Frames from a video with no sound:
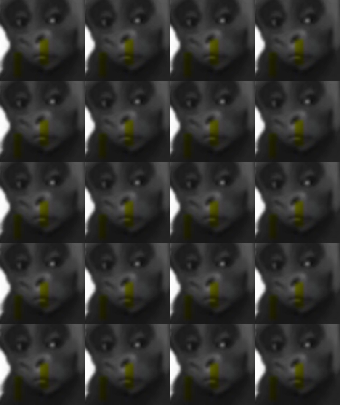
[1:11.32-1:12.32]

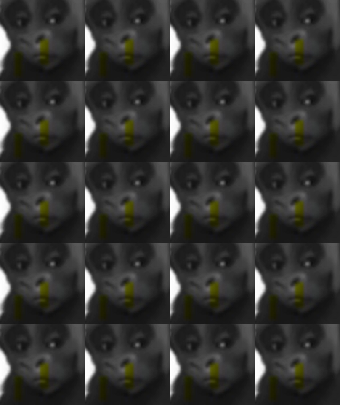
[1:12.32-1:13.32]

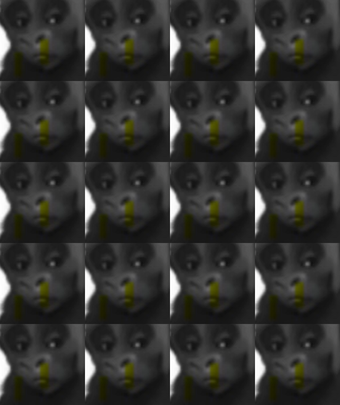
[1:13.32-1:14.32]

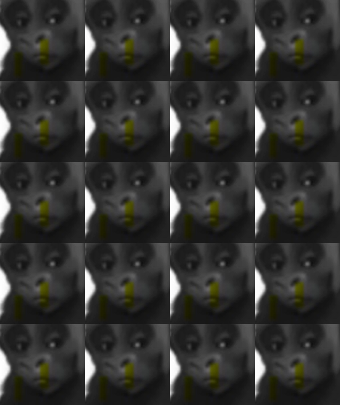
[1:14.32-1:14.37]
(no lip movement)